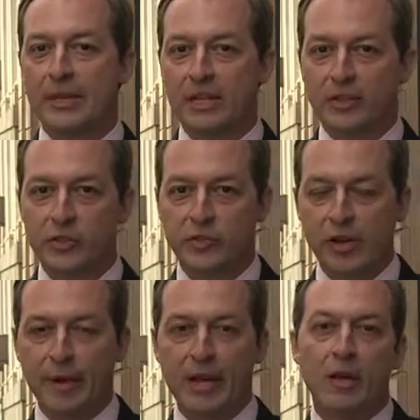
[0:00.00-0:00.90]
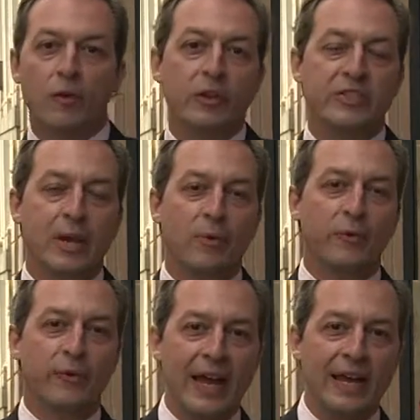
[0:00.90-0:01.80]
industry by, for example,
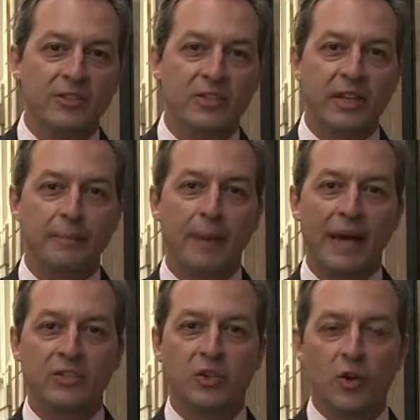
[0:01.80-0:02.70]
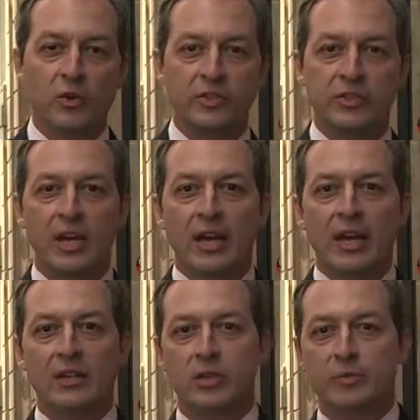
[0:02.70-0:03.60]
financing patent owners
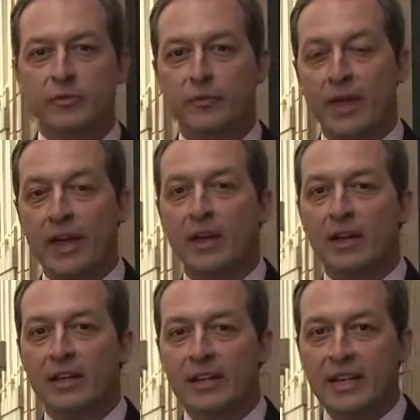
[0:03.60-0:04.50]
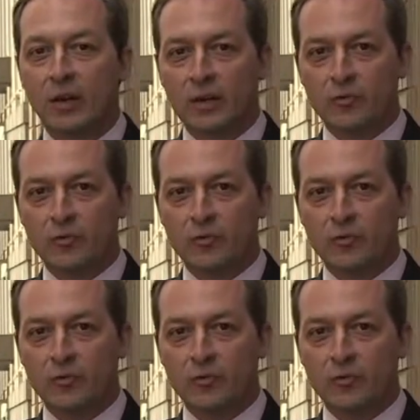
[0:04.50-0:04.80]
in terms of their legal and